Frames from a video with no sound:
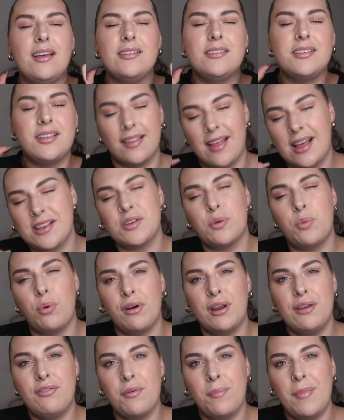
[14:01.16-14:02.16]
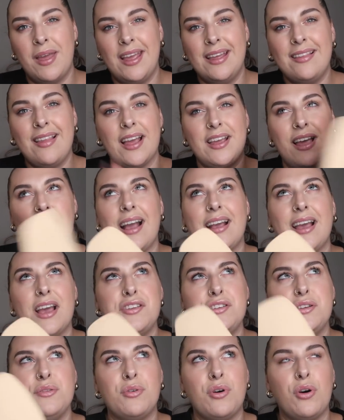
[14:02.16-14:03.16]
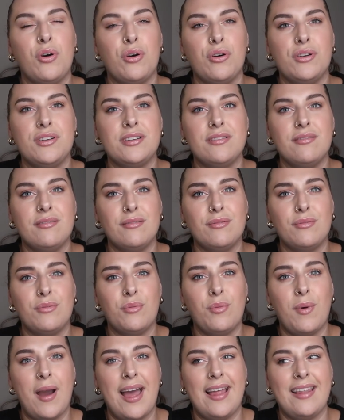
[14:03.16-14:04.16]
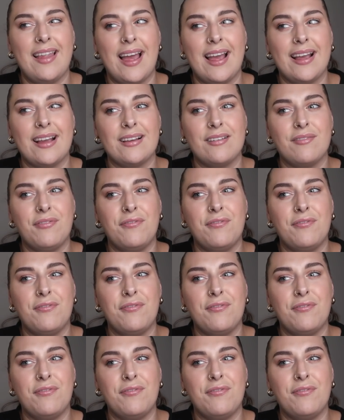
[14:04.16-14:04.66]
so that's a worry for me. Like I guess you could wear like,